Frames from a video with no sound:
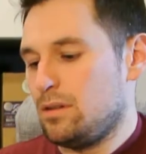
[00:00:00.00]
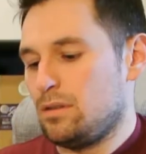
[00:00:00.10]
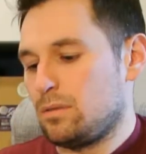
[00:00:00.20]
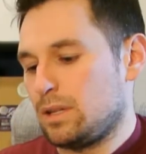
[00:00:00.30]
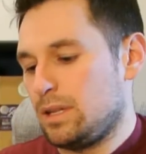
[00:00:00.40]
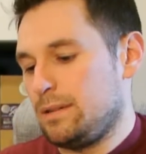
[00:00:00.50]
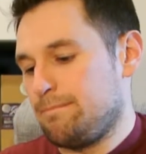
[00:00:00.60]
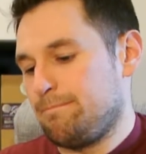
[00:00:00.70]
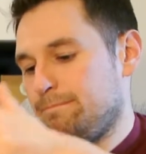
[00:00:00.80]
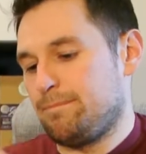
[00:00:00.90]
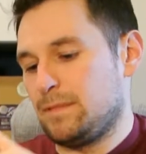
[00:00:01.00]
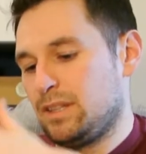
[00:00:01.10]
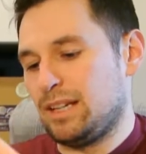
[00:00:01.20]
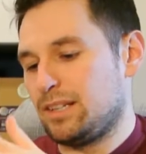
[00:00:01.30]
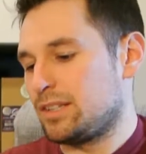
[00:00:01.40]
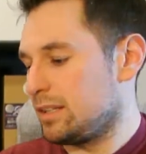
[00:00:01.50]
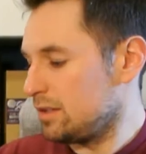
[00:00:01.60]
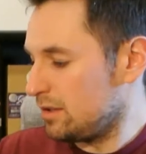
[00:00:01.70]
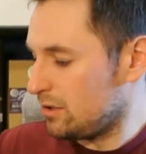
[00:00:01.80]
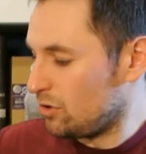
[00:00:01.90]
Okay, and that is
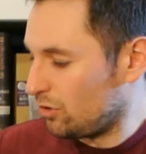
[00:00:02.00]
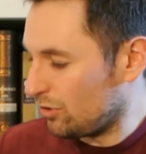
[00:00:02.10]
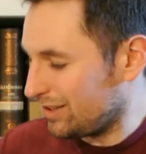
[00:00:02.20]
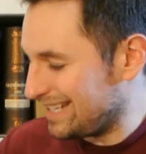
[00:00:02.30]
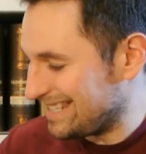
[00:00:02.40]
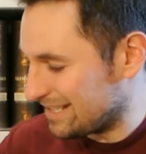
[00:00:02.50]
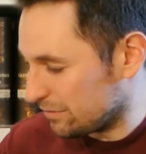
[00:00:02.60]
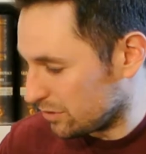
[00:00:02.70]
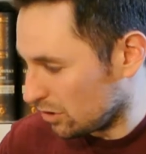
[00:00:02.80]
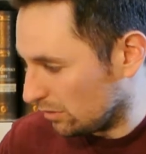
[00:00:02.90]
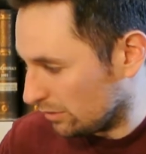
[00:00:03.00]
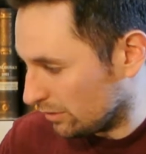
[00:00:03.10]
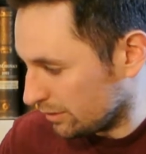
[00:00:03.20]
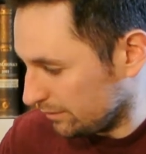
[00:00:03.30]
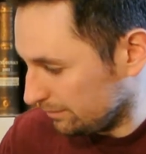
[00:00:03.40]
the northeast of Scotland.